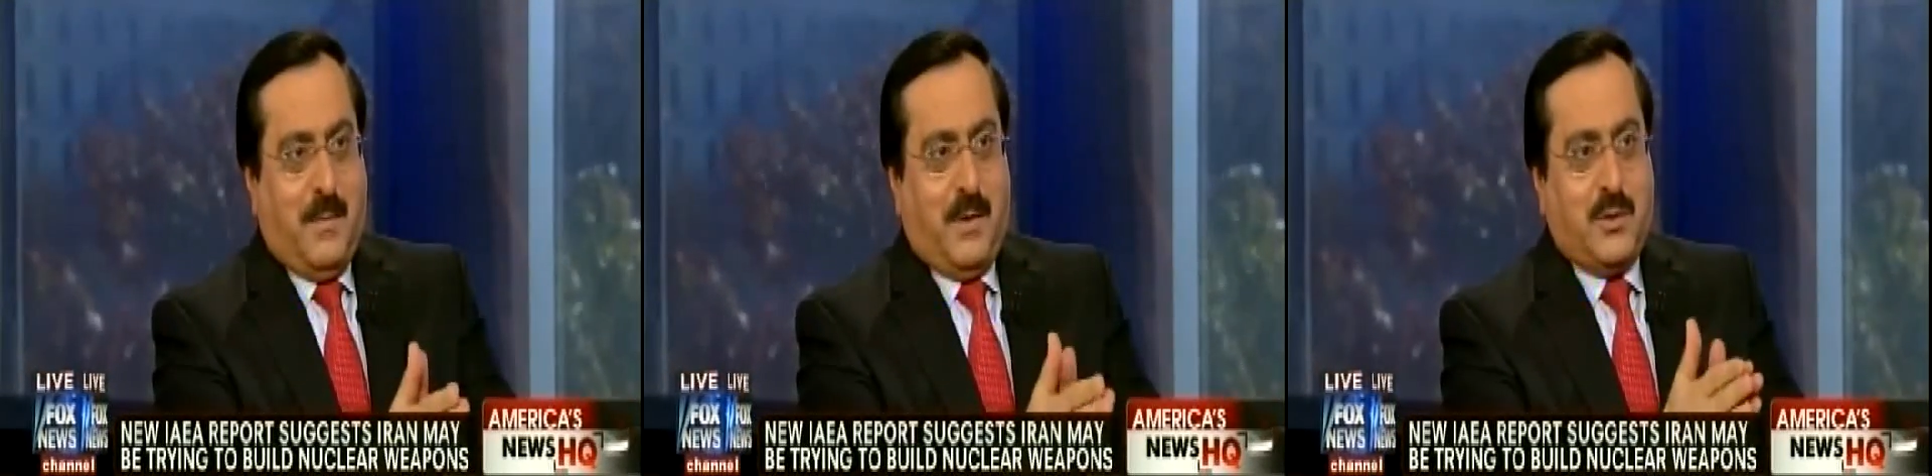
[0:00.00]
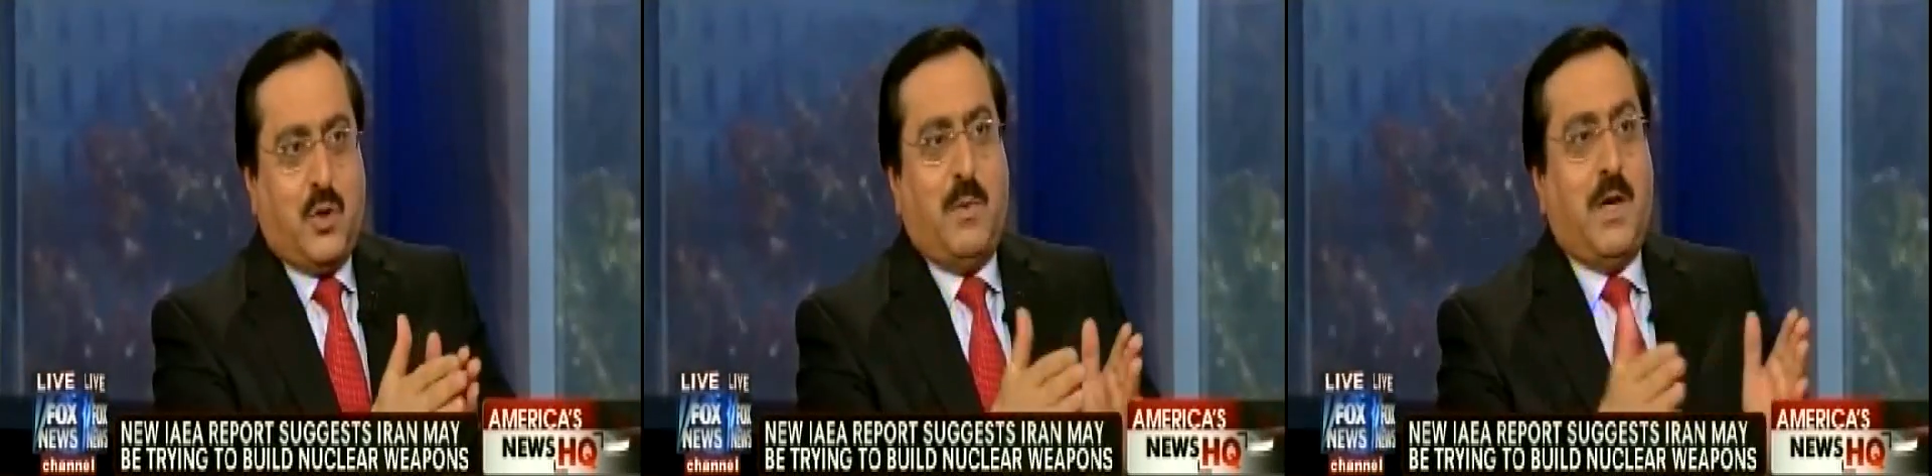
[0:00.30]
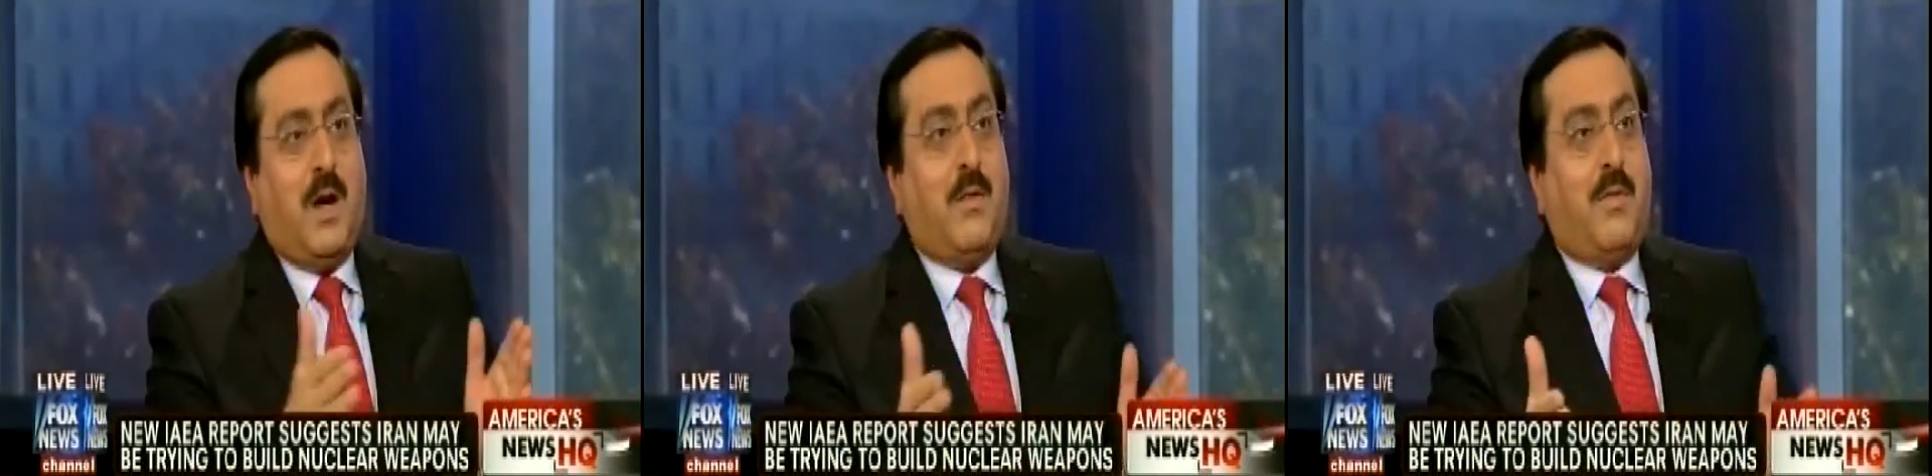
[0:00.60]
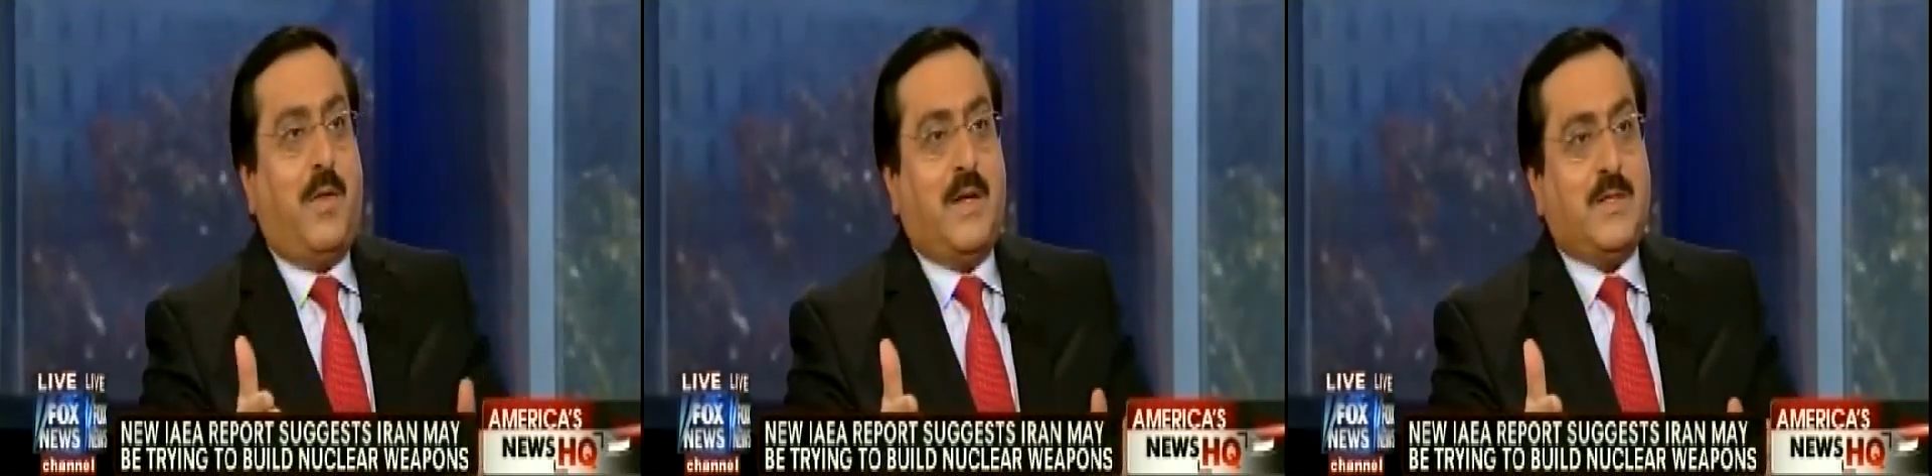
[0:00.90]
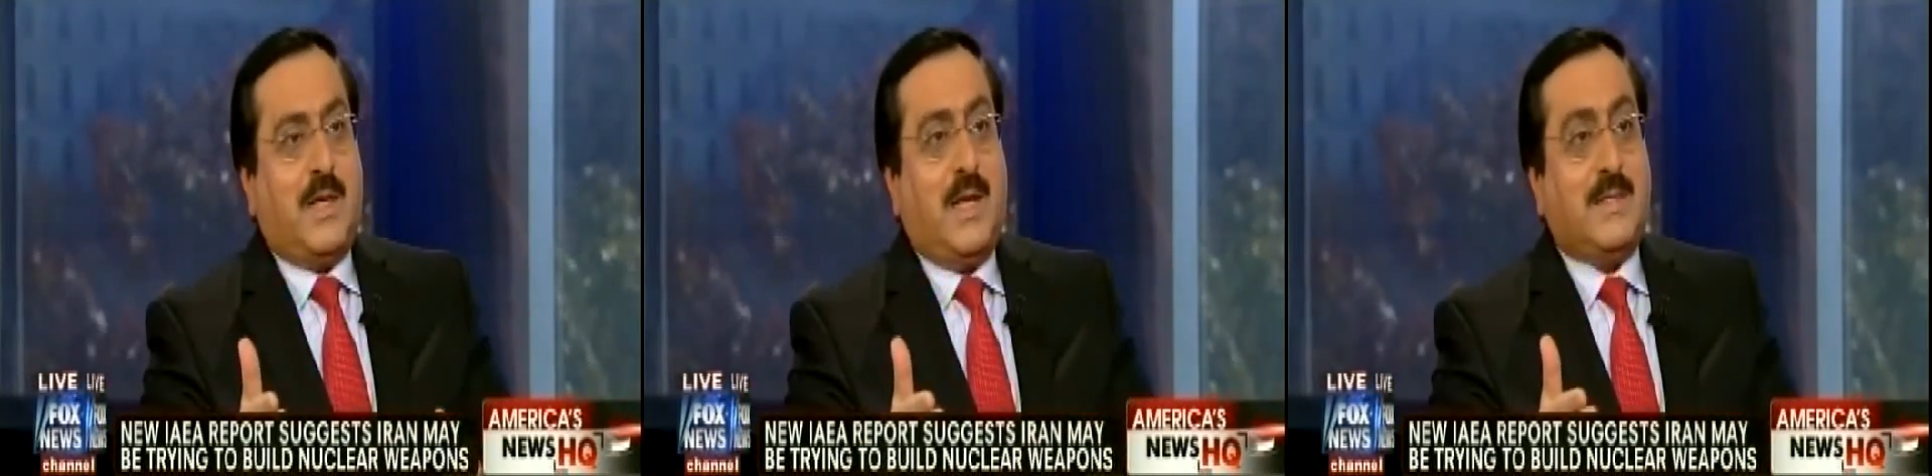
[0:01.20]
There are so many other things
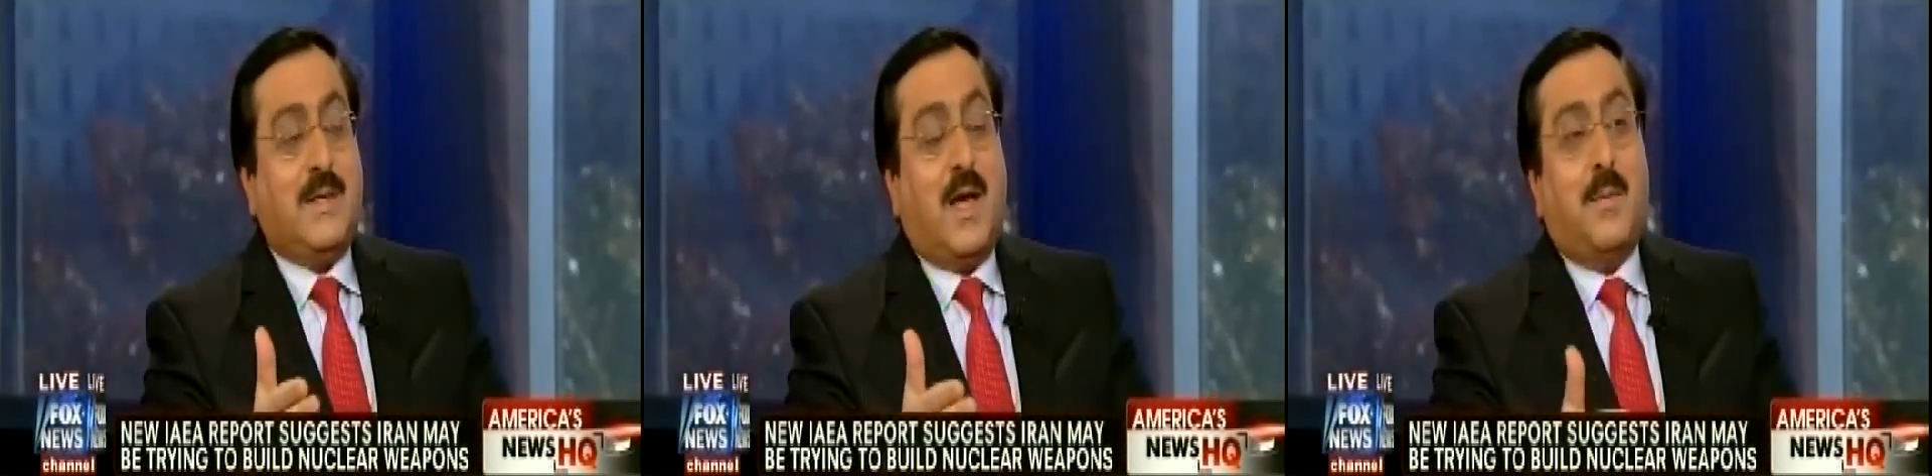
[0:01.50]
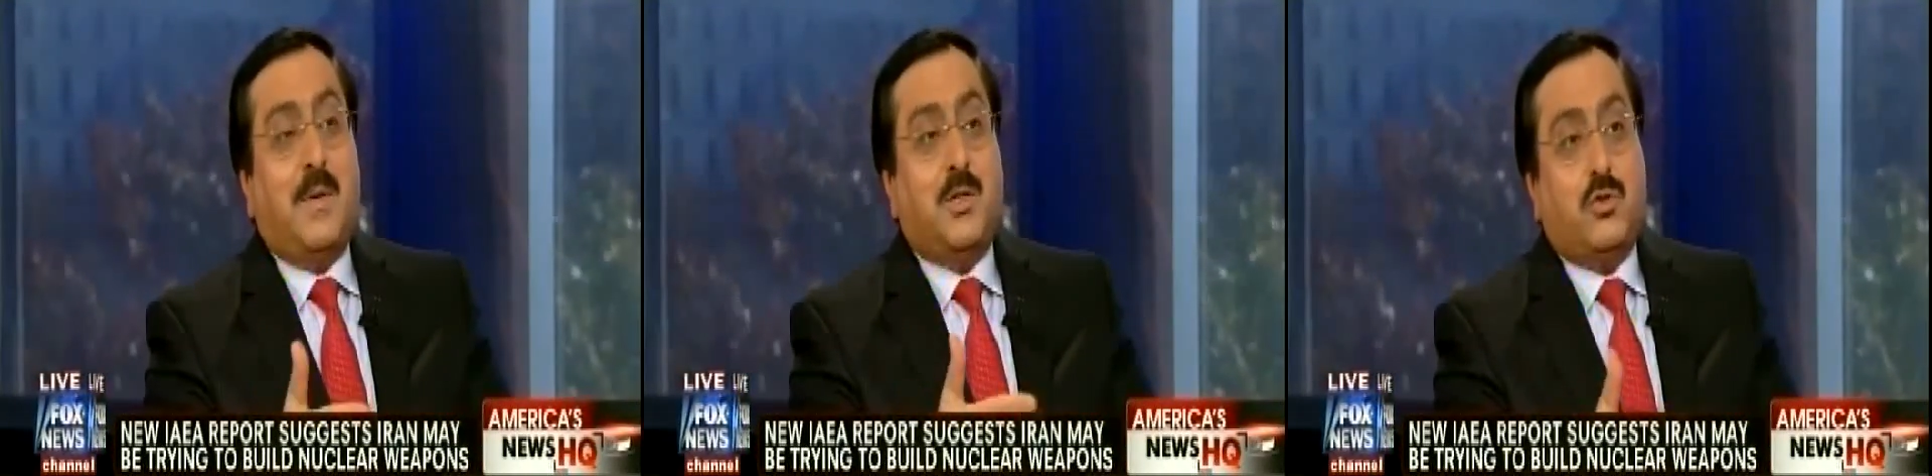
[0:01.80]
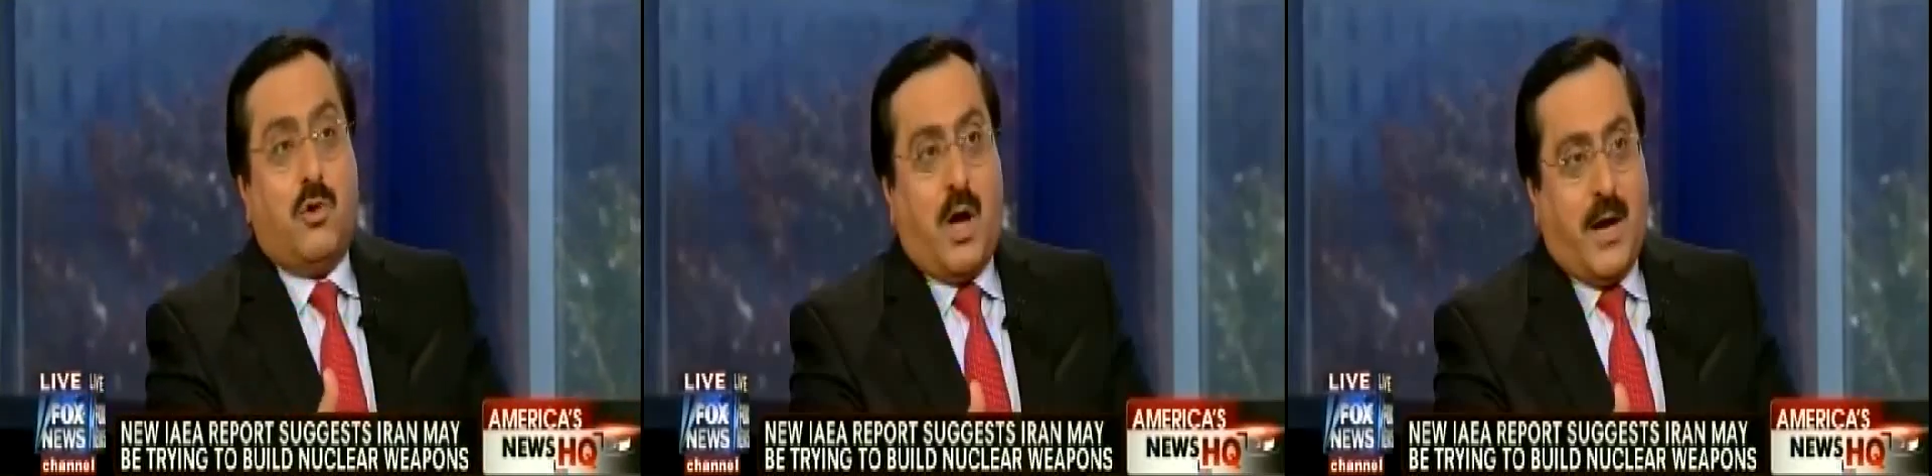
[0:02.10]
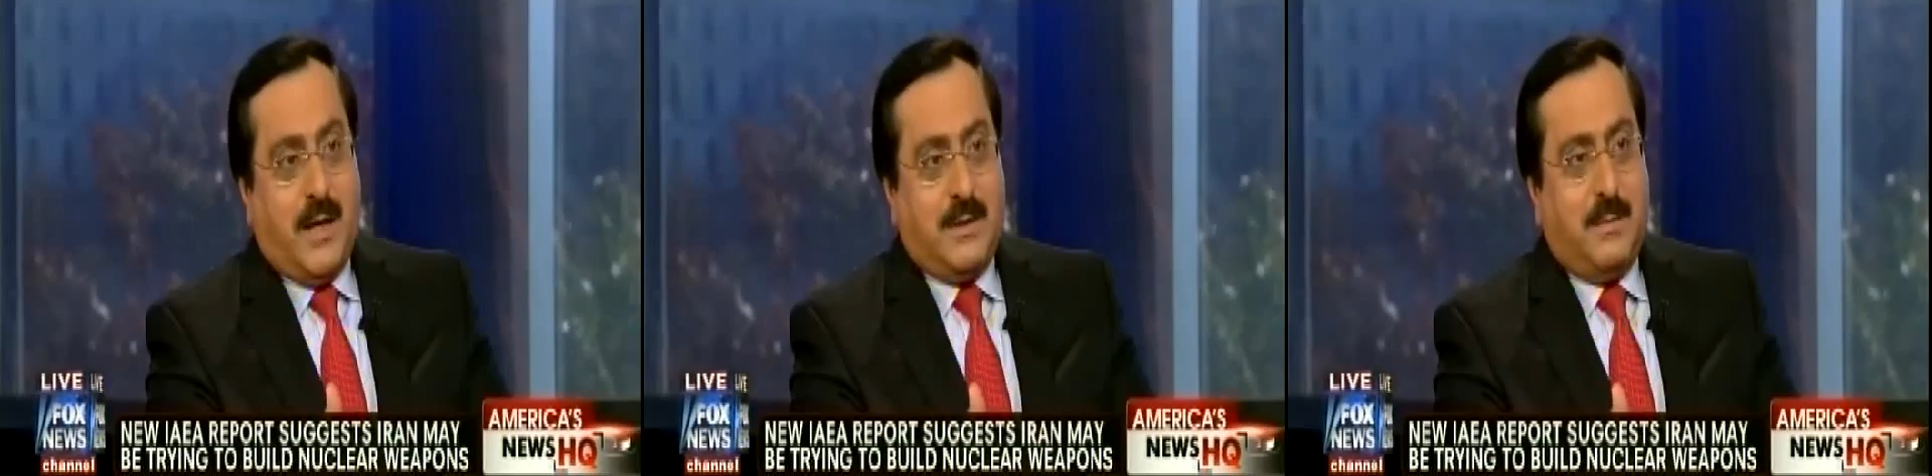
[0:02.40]
that has not been tried.